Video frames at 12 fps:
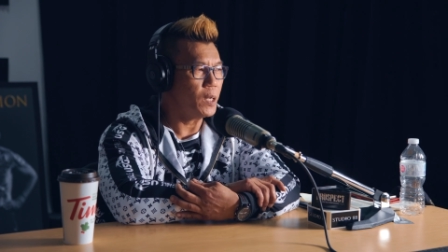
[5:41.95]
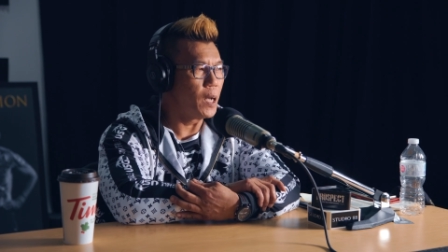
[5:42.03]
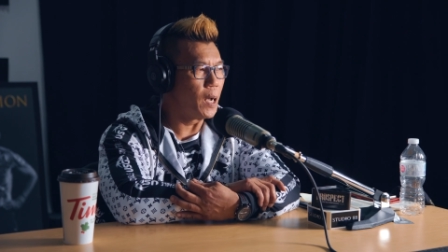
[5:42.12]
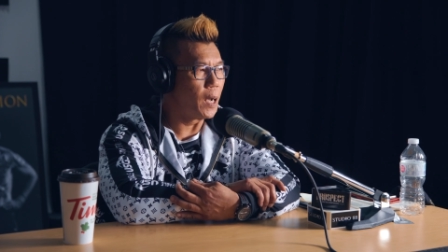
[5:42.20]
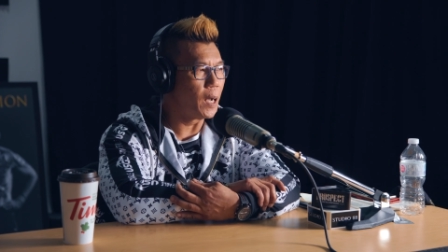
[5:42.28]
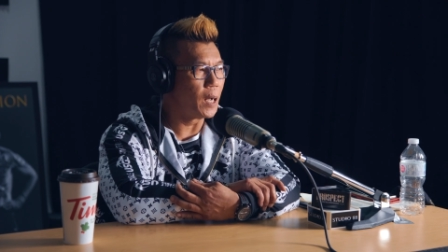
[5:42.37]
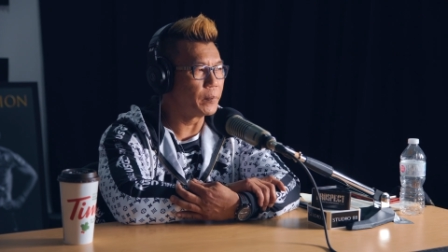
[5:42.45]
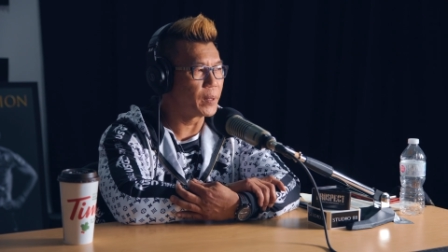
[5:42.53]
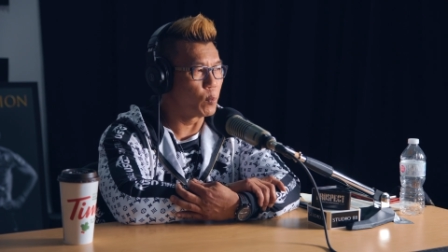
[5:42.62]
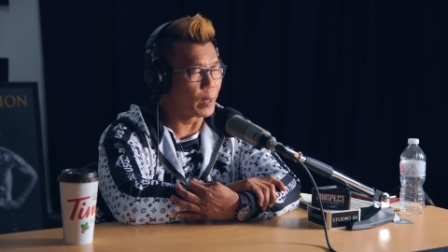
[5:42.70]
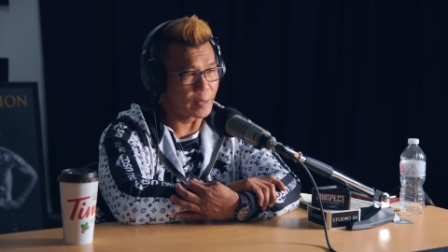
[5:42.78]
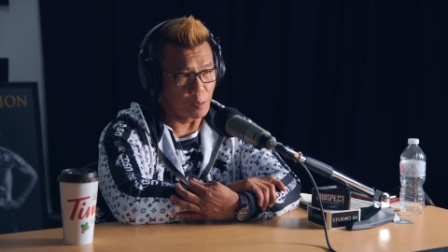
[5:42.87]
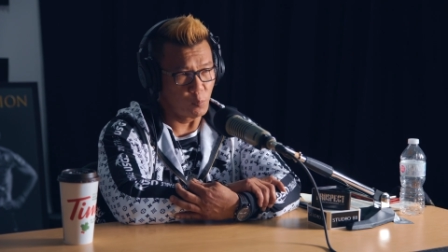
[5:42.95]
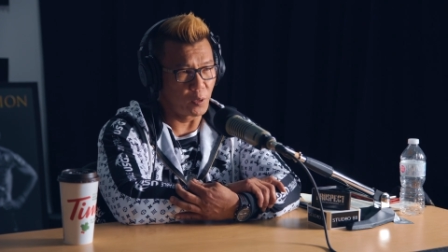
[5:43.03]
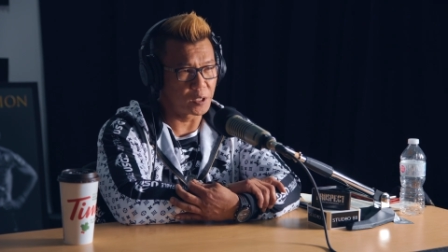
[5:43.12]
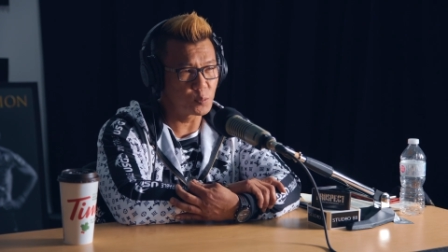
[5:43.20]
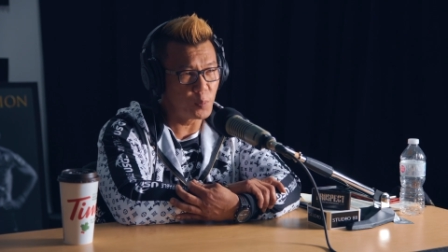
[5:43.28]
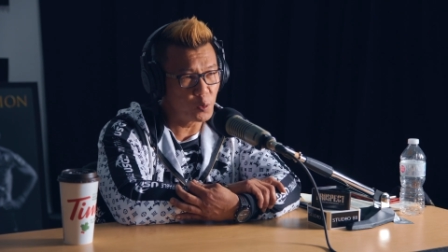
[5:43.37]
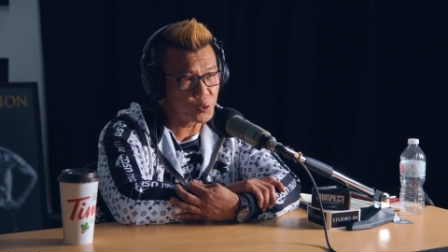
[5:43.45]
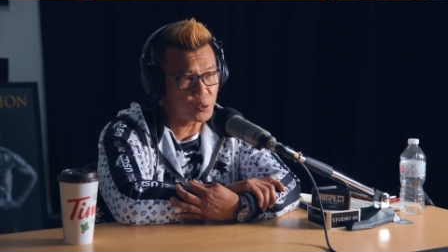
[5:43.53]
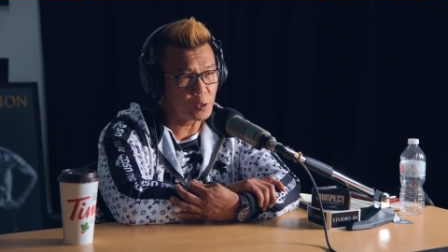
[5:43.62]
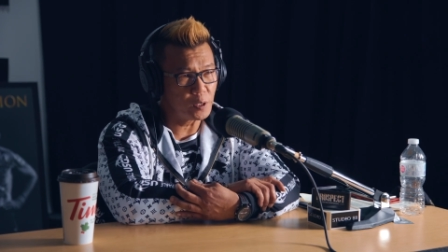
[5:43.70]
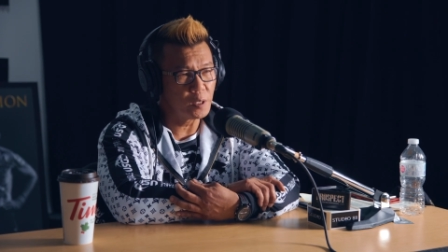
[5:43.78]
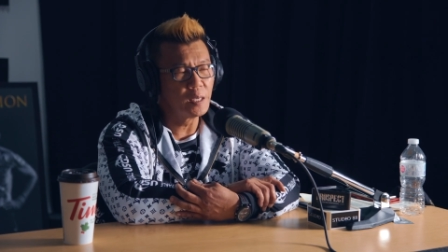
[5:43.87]
They want to get more
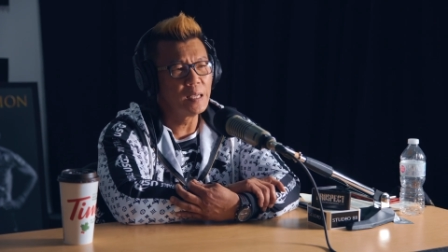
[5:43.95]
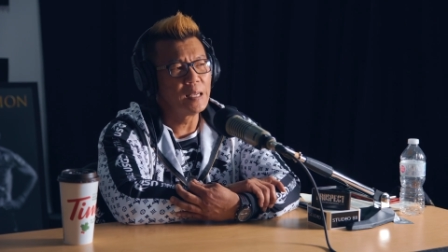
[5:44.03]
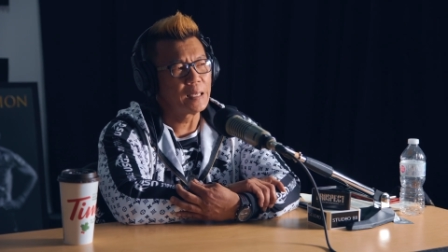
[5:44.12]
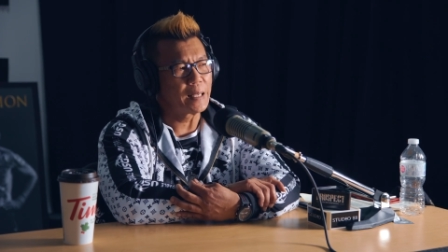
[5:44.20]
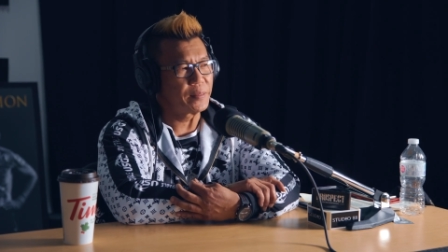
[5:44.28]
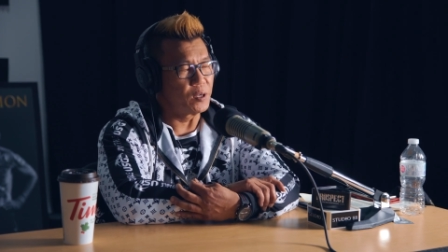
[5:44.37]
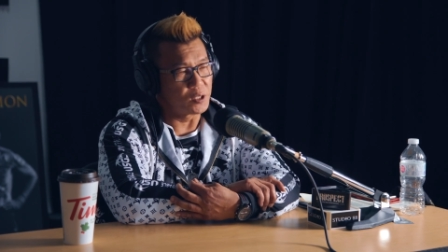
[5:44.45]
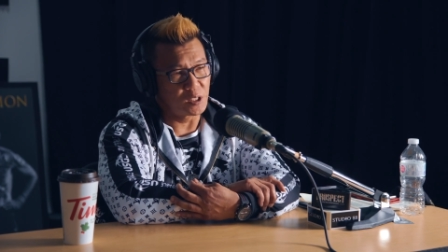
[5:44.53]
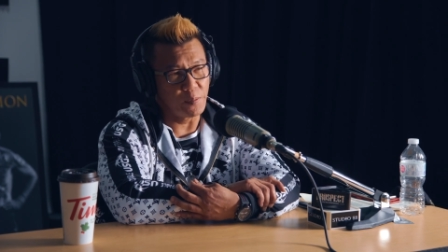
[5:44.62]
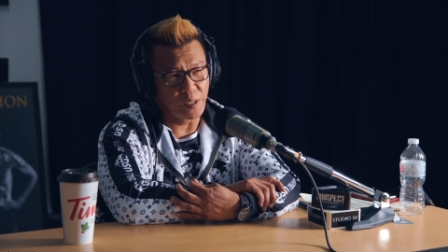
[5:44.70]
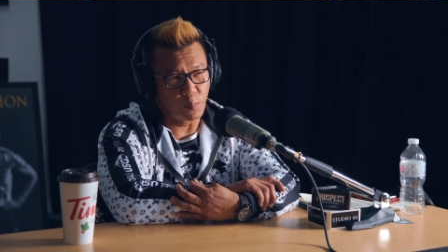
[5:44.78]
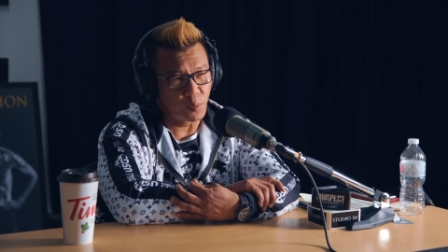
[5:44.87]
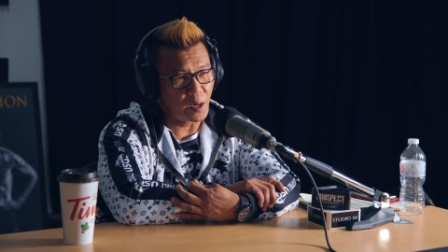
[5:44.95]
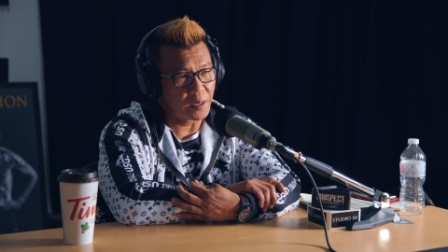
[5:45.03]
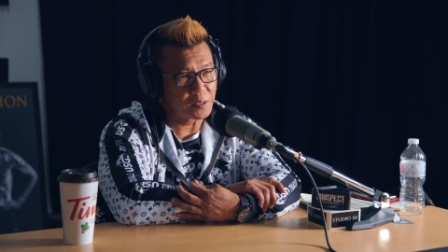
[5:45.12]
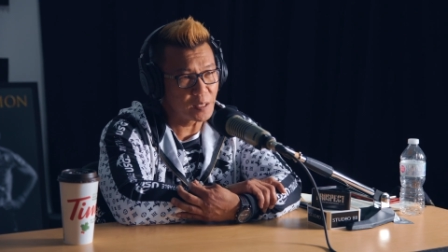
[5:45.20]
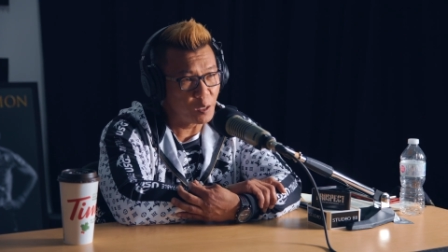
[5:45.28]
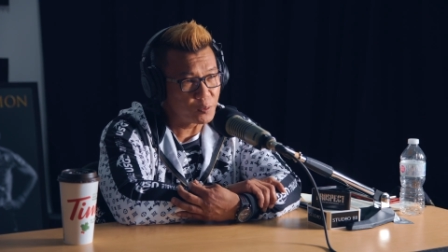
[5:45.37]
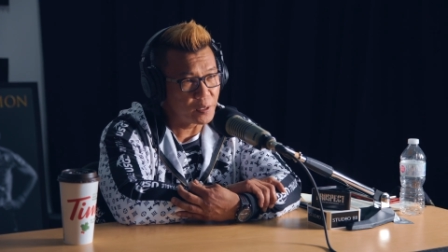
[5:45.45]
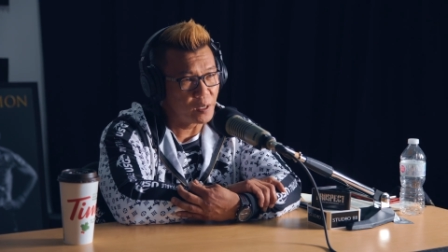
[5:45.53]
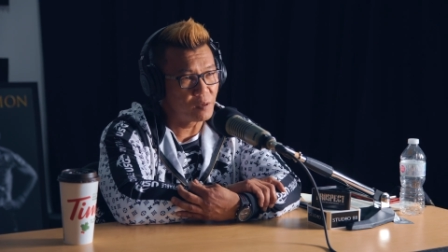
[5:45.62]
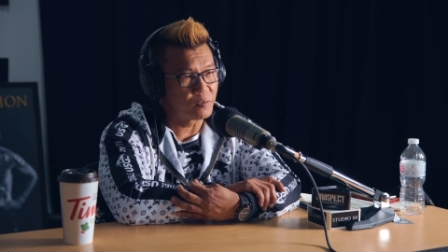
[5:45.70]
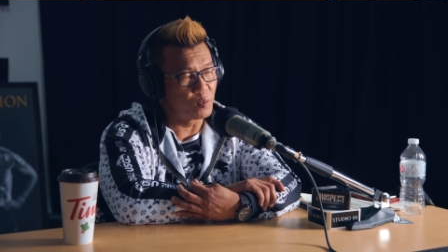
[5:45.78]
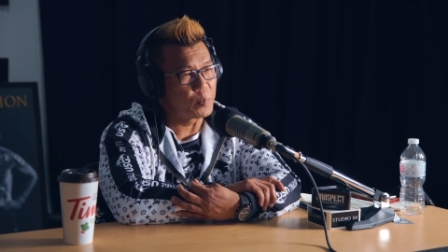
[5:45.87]
exposure, get their CBD products out
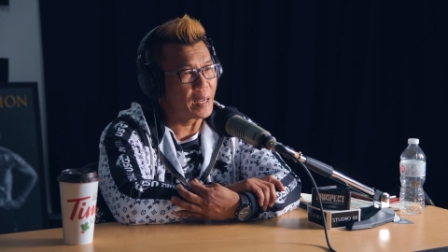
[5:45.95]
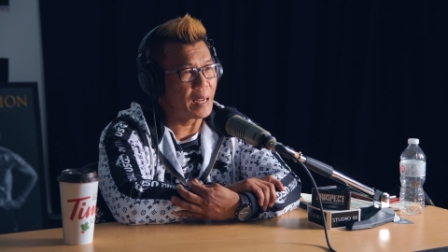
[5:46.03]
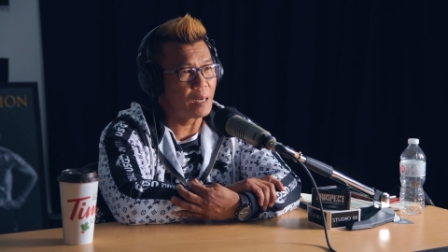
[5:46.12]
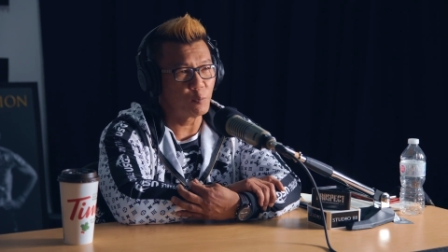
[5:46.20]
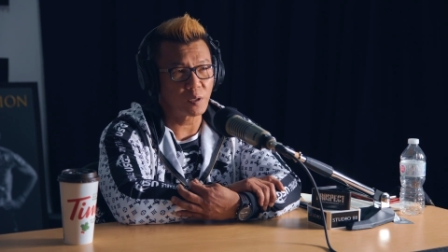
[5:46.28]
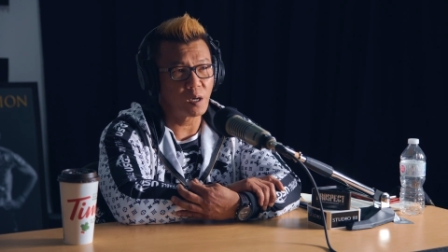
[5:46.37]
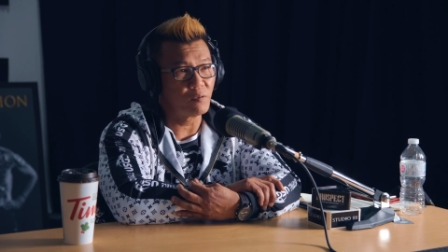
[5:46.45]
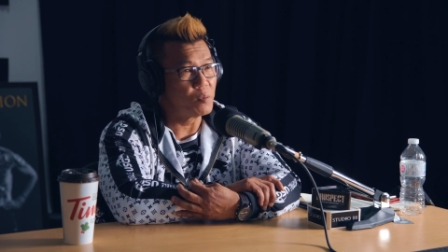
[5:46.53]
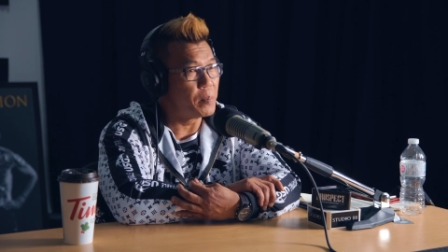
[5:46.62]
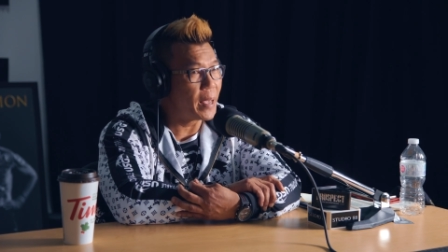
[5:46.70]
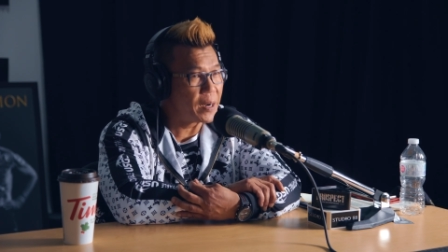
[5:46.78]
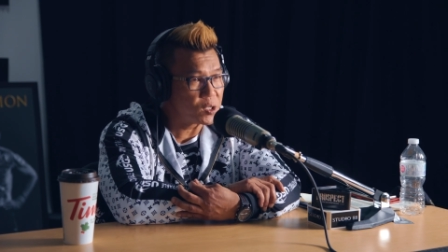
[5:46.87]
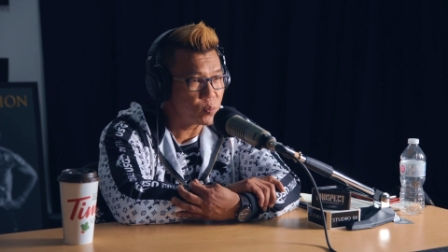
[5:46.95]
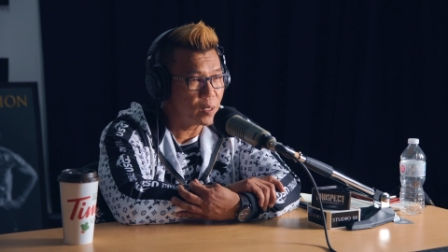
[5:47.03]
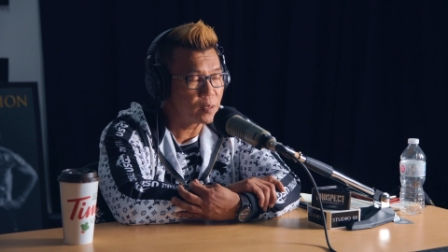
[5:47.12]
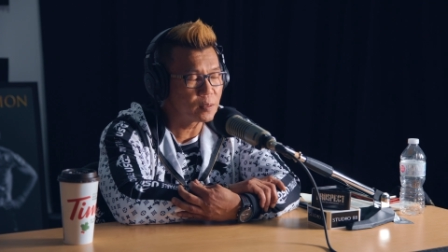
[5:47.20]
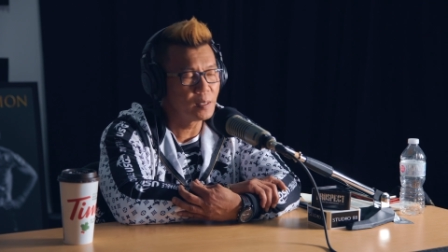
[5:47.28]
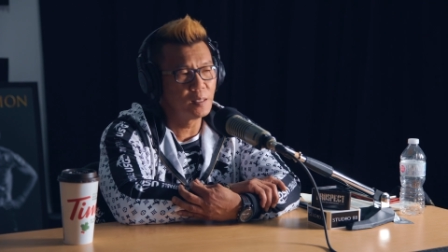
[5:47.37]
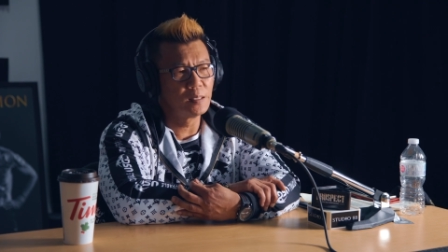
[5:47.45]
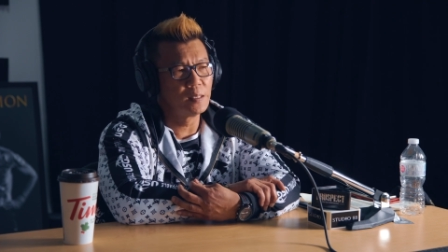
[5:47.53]
there for pain recovery management.